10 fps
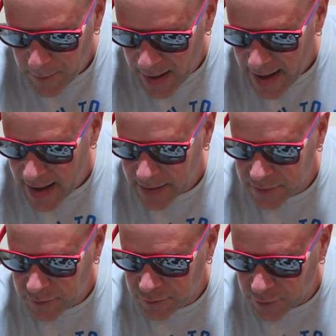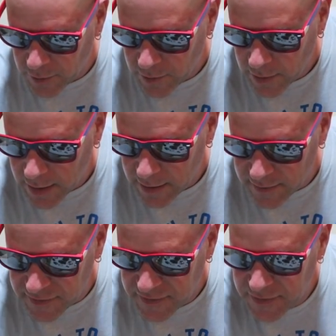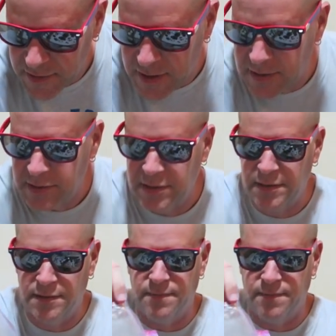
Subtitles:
Bags full of just